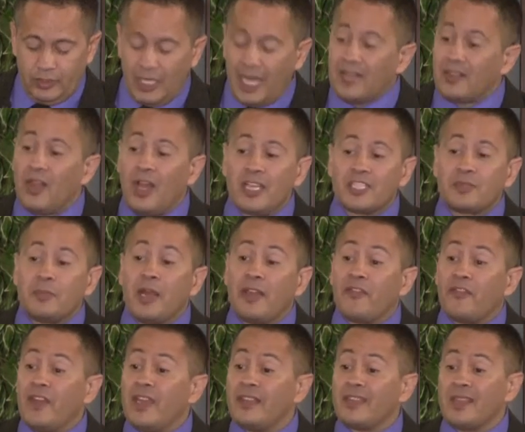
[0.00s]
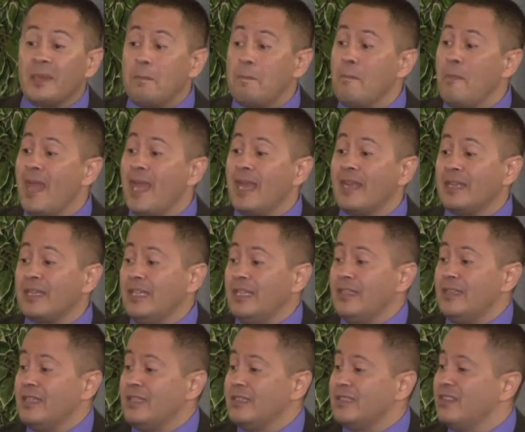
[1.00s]
I lost my faith that man,
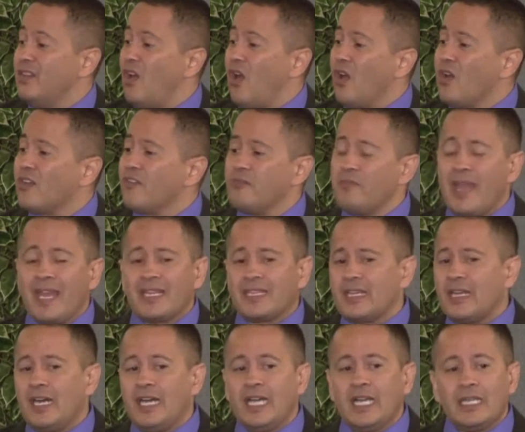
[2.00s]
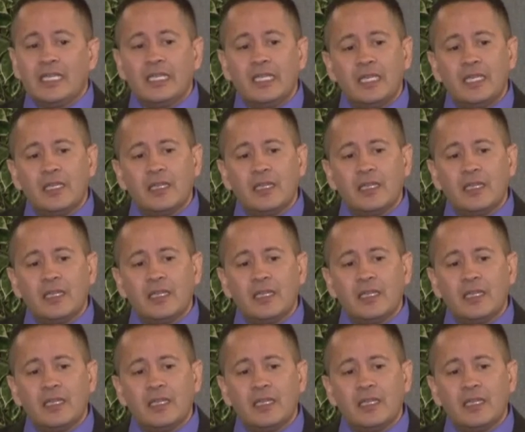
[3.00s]
in the heart of mankind,